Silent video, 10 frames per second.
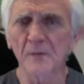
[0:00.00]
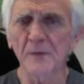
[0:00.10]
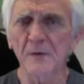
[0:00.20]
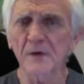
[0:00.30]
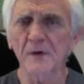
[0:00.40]

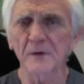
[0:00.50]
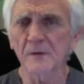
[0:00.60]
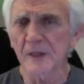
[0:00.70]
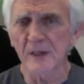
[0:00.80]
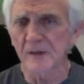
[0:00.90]
People are going to do
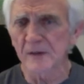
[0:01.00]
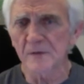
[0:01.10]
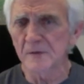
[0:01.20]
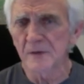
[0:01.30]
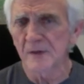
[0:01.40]
what they do,
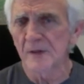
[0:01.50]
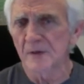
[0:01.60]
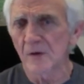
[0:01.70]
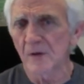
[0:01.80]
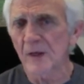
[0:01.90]
you know,
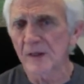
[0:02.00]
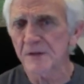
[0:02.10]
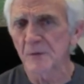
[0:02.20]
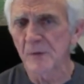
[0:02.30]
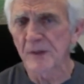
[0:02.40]
okay,
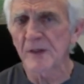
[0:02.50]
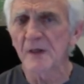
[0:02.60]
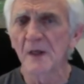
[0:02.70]
so be it.